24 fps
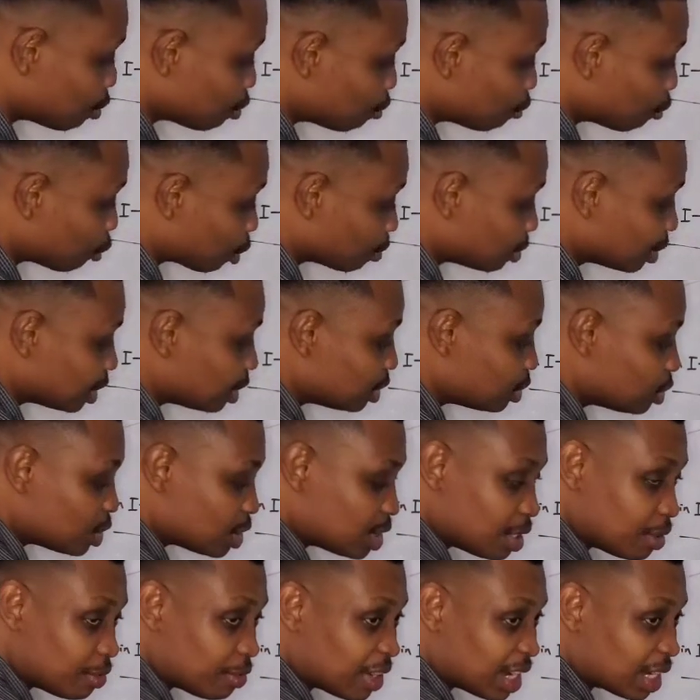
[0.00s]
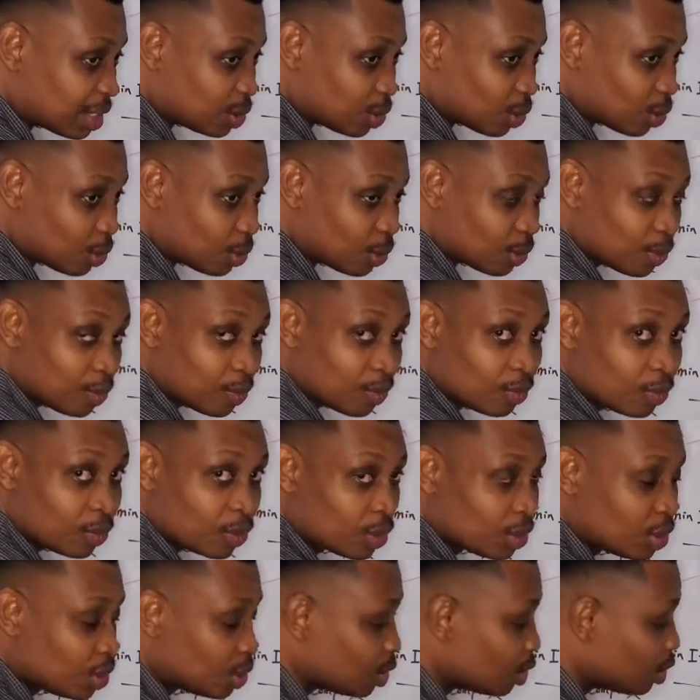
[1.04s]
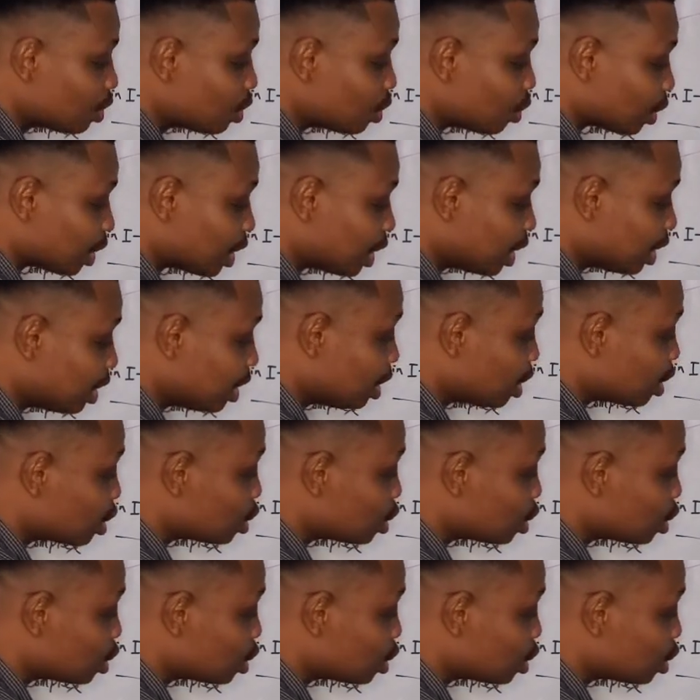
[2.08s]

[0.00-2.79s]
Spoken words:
from the intrinsic factor. Okay,